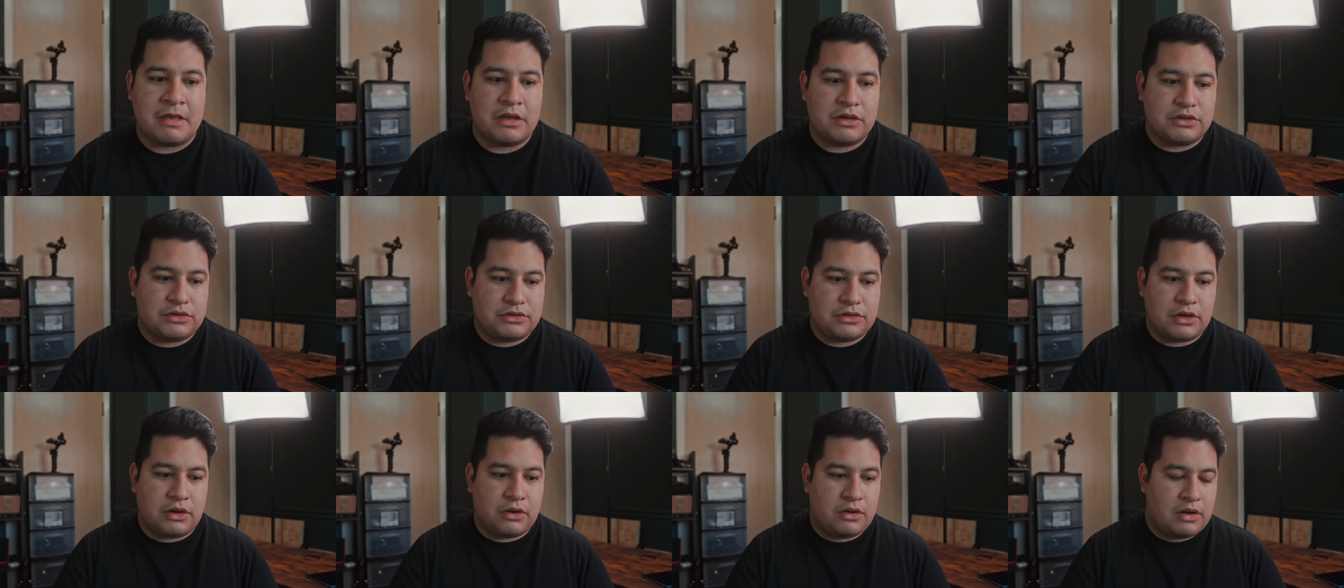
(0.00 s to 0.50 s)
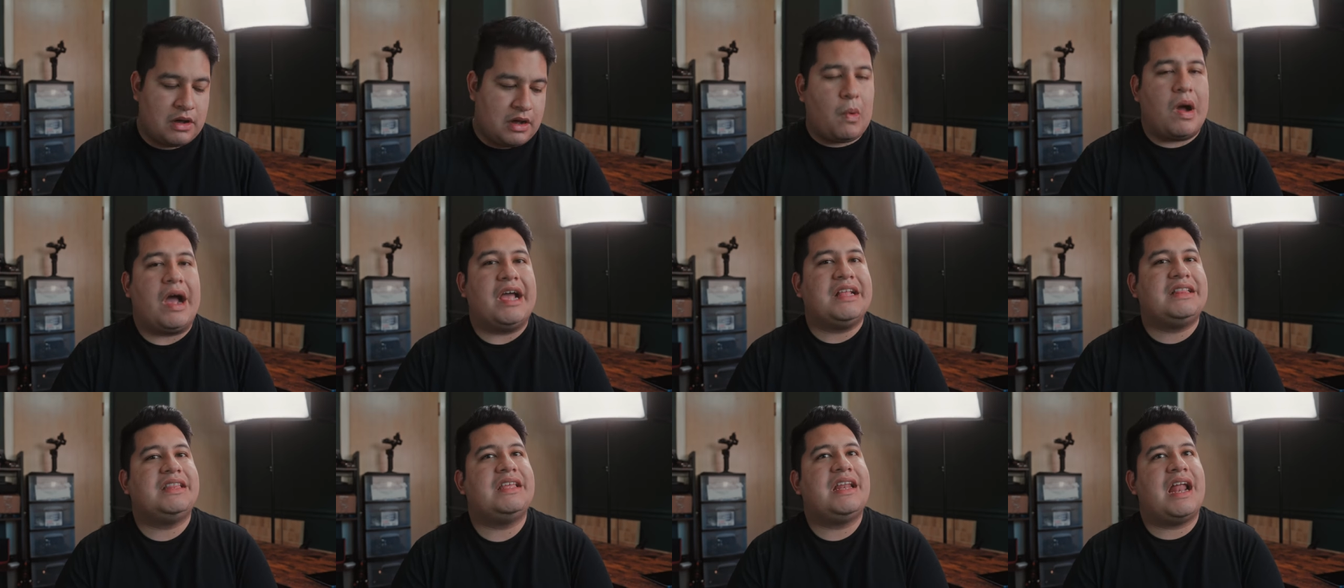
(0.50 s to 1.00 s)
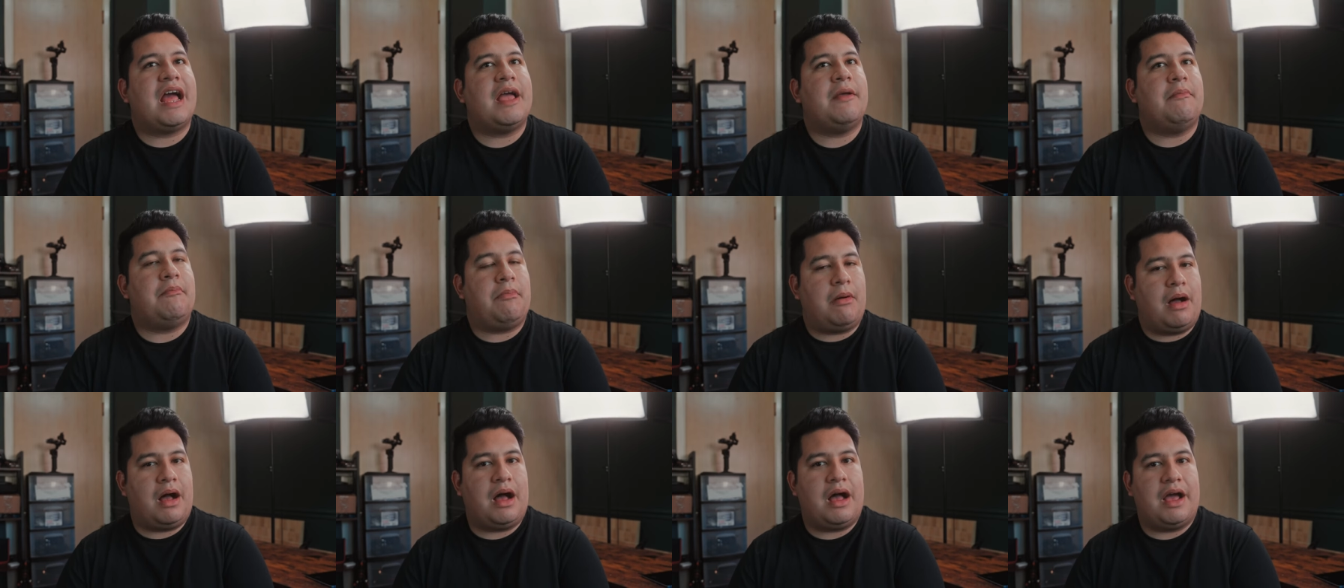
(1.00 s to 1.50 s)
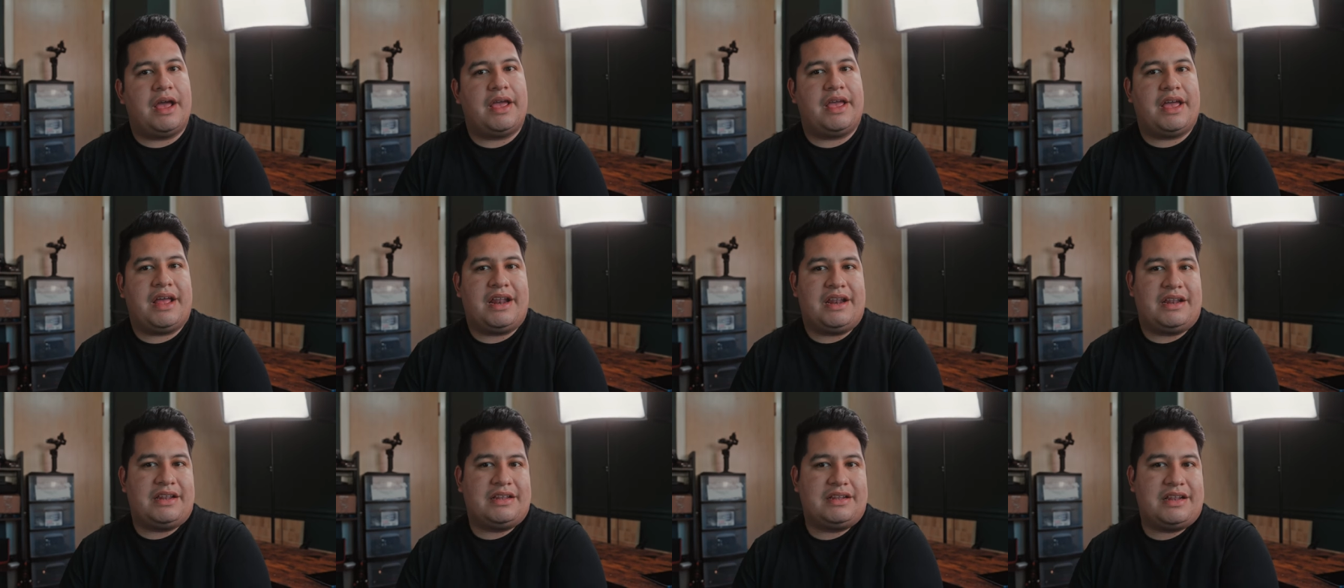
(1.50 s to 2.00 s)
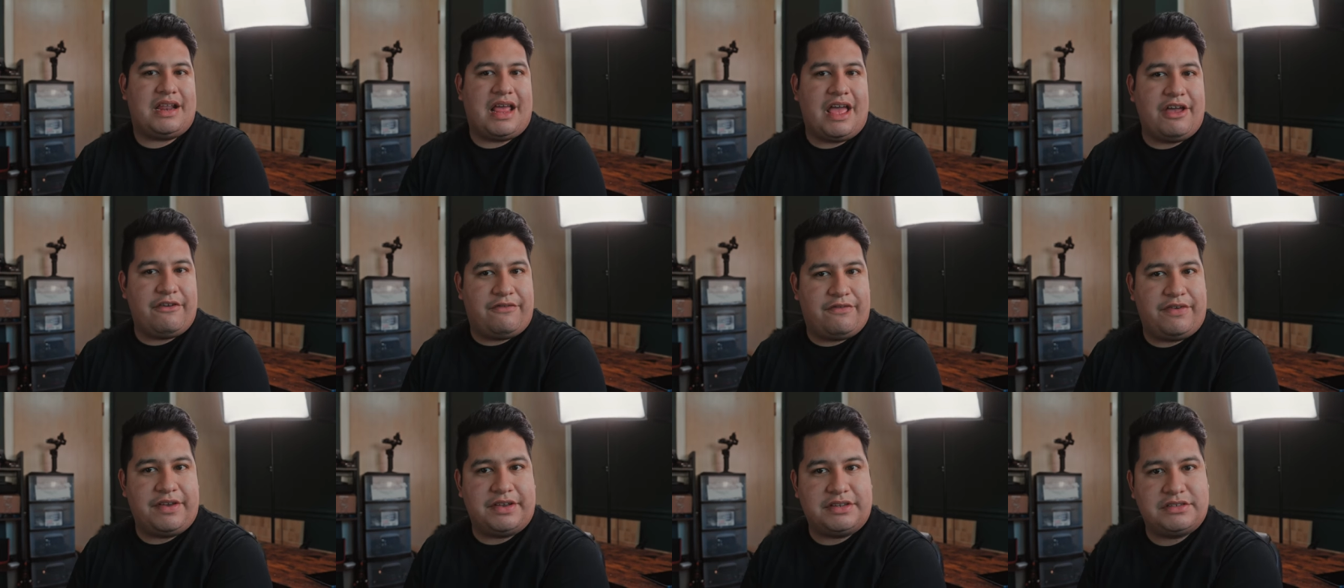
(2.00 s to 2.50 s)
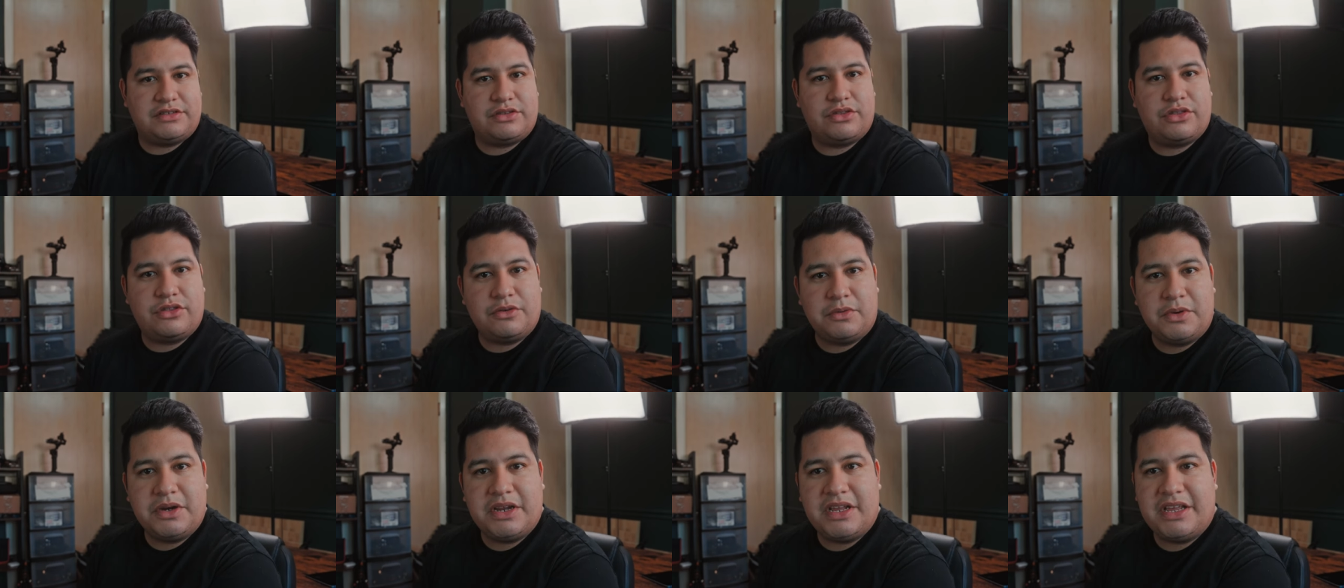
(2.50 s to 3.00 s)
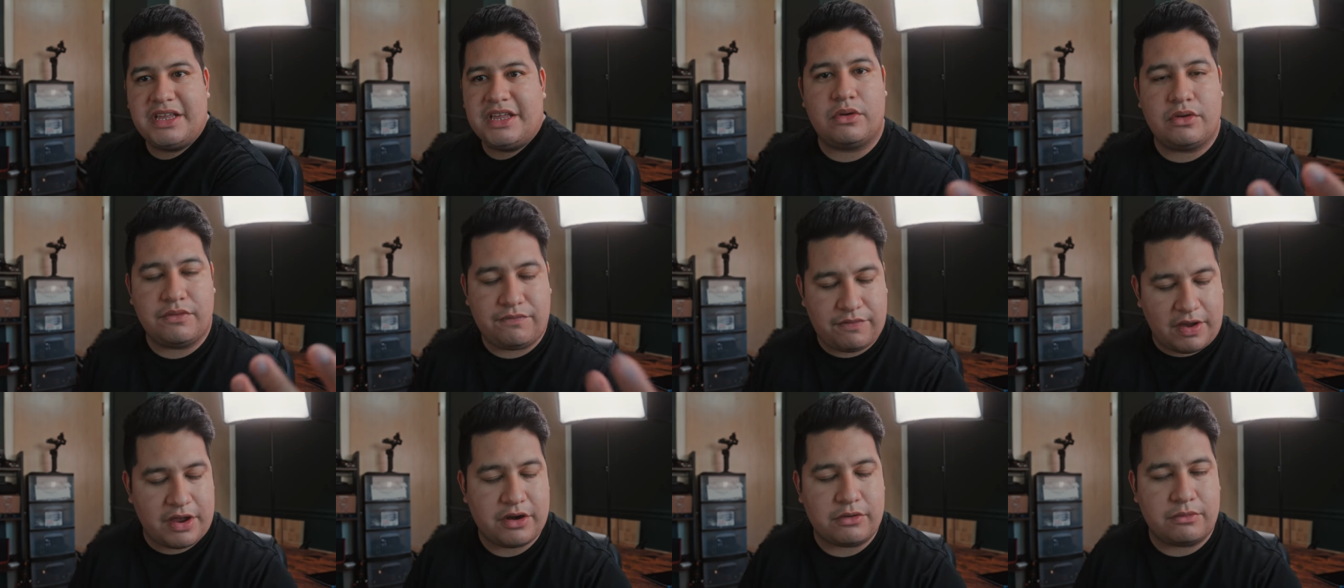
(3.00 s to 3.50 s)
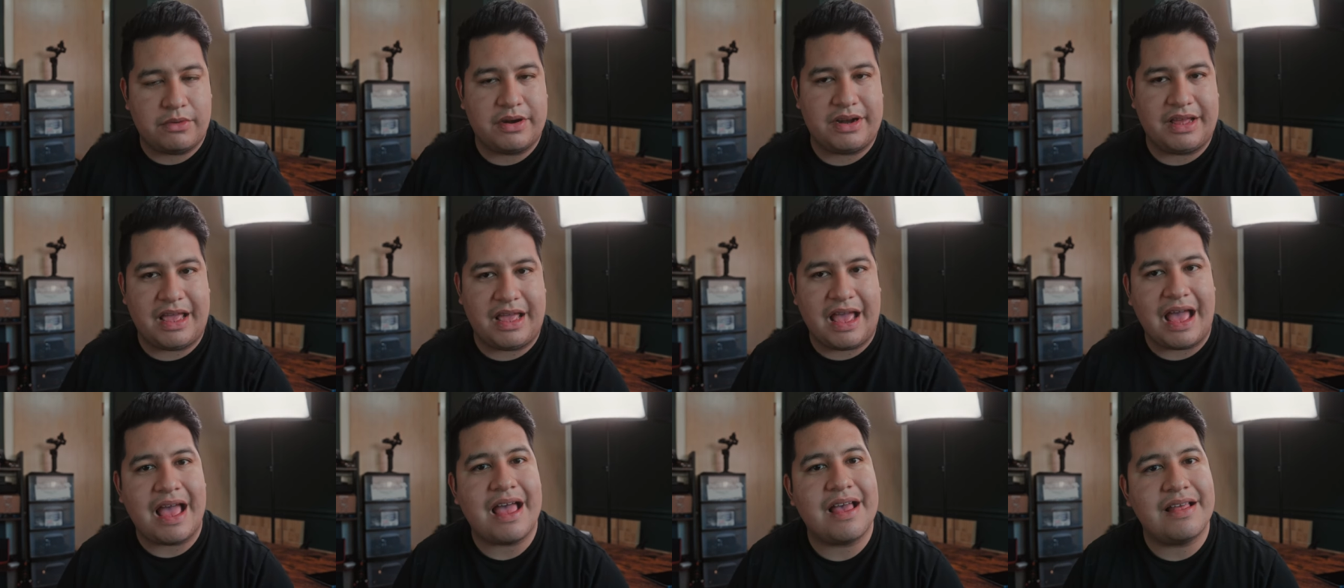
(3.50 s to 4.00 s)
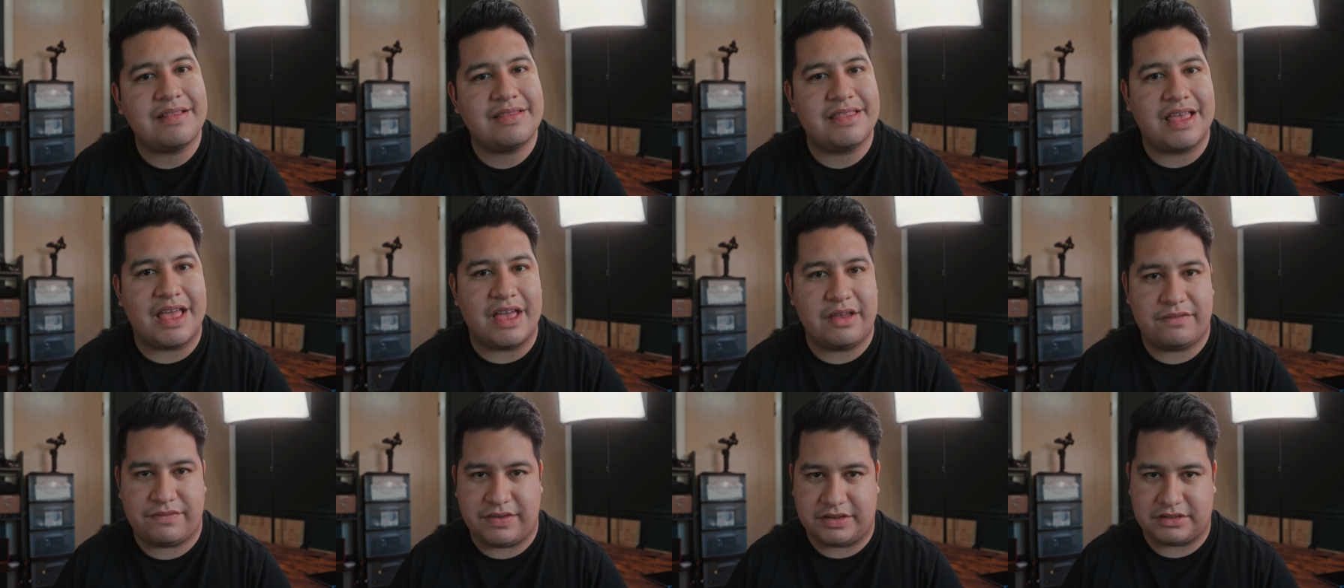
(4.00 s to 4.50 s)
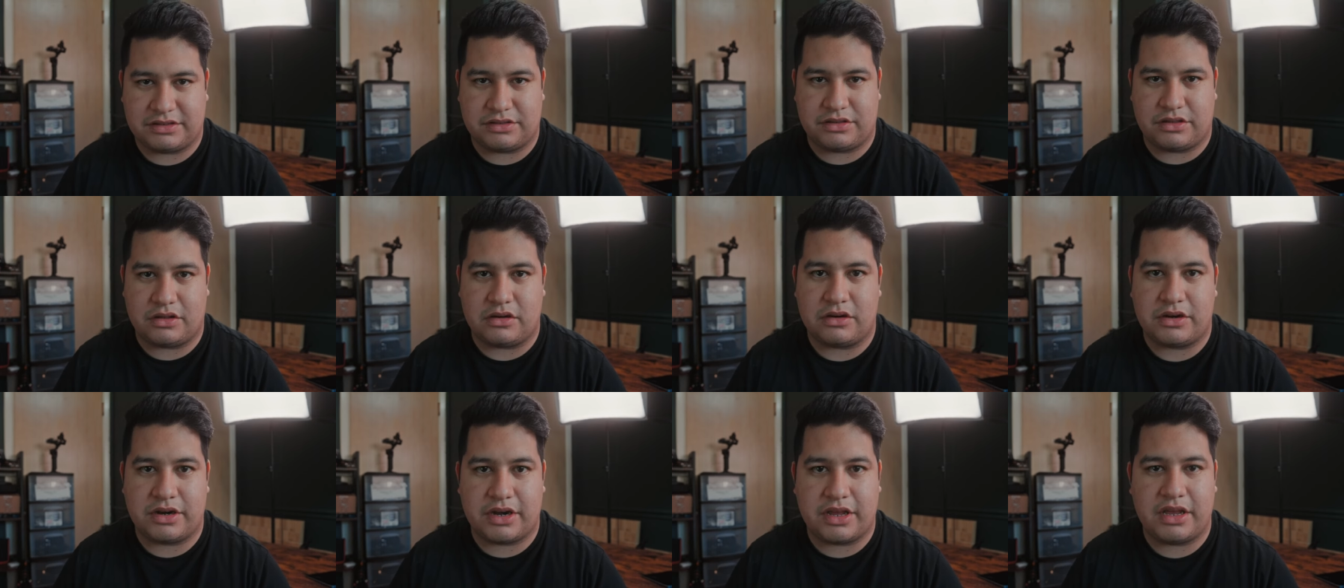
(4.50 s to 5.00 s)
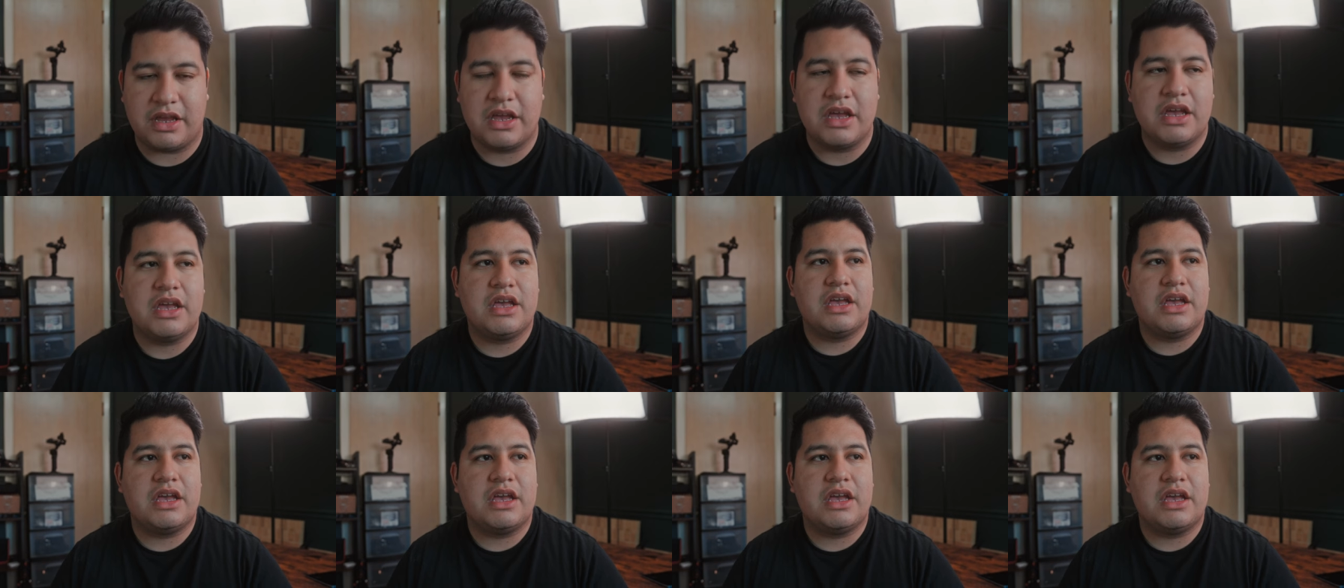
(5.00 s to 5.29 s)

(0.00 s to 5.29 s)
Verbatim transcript: So why did I buy an FX3 if I already had the FX30?